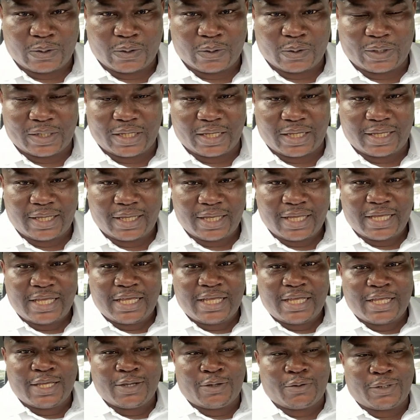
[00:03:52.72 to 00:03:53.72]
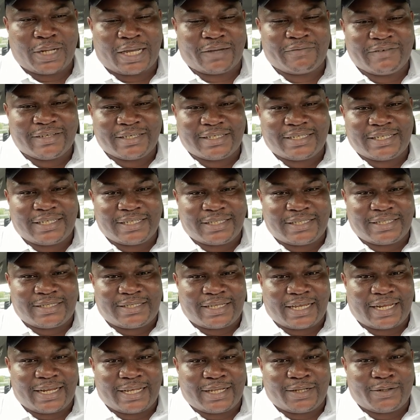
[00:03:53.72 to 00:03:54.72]
Okay? He could have easily
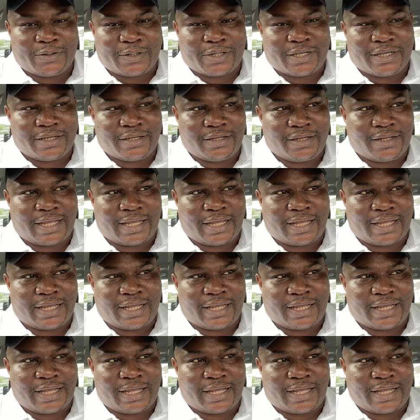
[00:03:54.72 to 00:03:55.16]
decided, okay,